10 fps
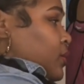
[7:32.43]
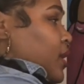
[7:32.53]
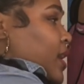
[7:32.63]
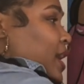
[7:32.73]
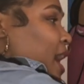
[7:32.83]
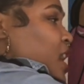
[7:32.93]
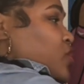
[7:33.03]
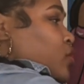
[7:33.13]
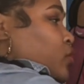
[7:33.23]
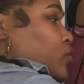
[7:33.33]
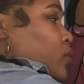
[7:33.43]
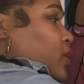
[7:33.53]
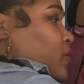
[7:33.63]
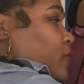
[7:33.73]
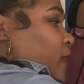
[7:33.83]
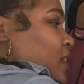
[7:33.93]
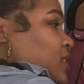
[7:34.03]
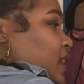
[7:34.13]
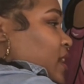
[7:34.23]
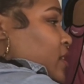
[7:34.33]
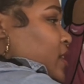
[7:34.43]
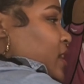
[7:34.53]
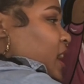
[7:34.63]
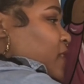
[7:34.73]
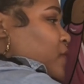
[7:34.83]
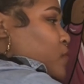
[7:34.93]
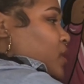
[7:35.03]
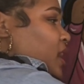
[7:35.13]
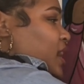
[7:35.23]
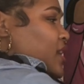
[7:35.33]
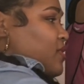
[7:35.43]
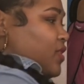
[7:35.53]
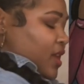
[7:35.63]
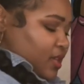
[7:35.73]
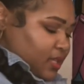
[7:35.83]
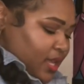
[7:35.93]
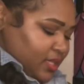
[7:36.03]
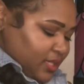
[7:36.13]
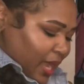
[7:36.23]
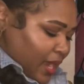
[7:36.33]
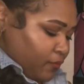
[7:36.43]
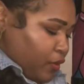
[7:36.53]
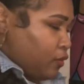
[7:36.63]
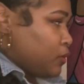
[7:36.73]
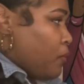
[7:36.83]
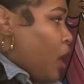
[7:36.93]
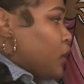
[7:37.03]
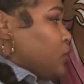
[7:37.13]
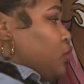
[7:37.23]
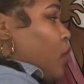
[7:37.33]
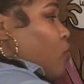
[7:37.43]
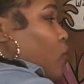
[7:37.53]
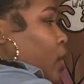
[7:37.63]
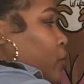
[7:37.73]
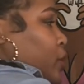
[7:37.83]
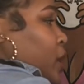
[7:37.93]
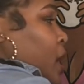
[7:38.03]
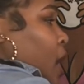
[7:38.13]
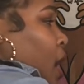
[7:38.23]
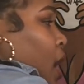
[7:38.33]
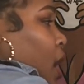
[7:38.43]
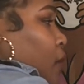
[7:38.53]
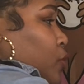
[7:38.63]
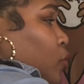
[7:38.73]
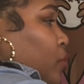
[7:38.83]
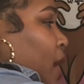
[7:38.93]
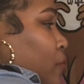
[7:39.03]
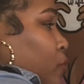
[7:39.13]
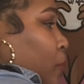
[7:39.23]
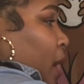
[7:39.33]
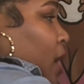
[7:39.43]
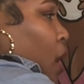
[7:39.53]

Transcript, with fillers: And as you're doing the face area, if you get anything inside of those marks, don't worry. Um, you'll be able to paint